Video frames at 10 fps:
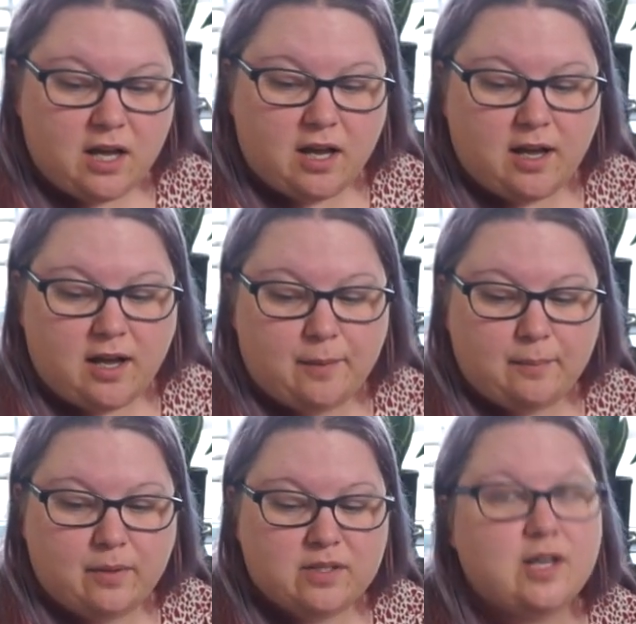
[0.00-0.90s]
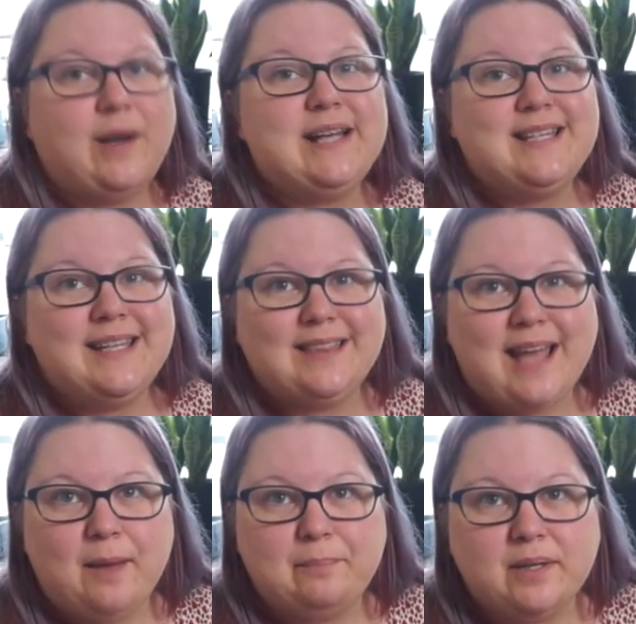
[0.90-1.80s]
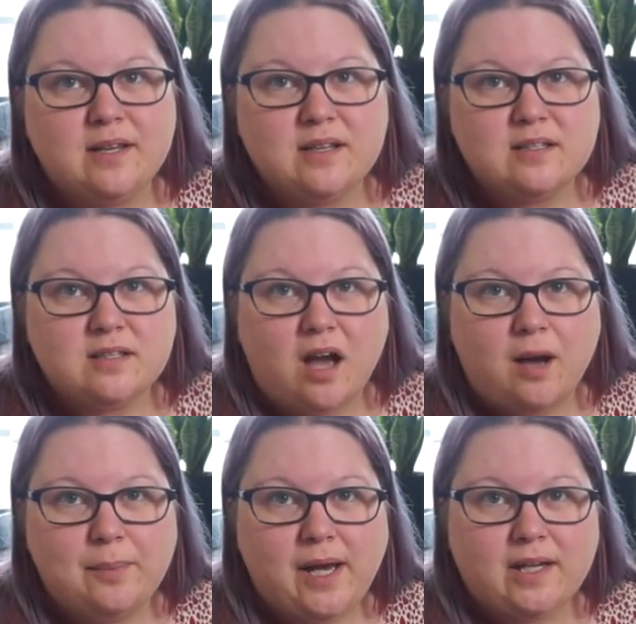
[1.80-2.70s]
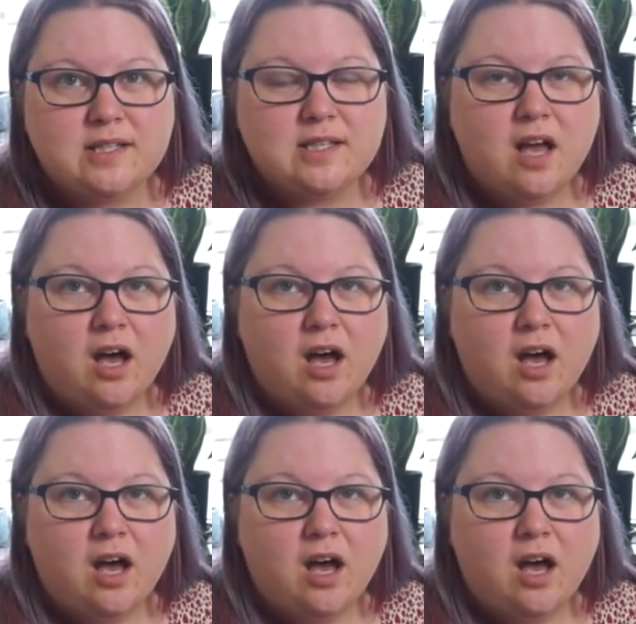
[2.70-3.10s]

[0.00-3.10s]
um, so I did that because hardbacks